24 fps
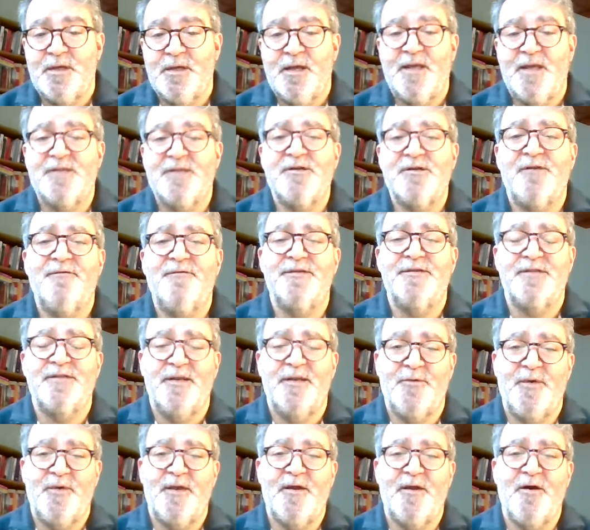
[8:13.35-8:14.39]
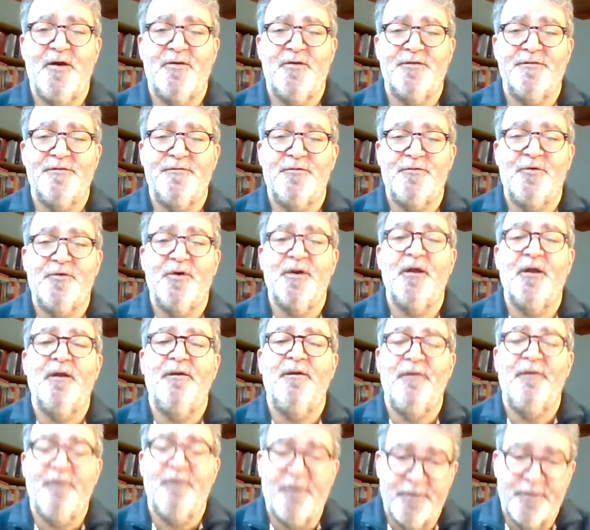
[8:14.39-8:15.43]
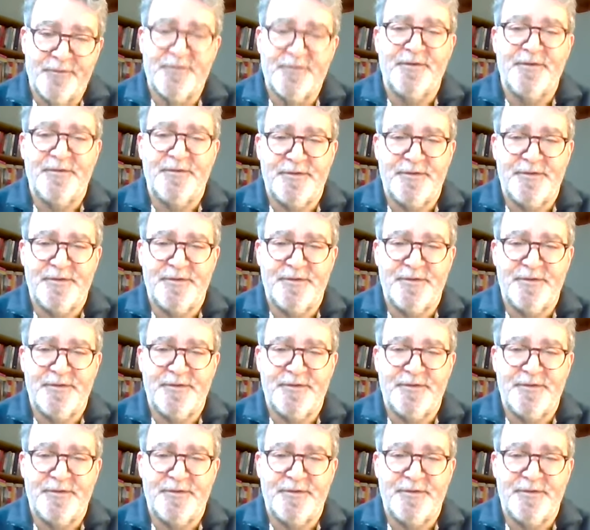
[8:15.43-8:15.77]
it's obvious that we can't afford not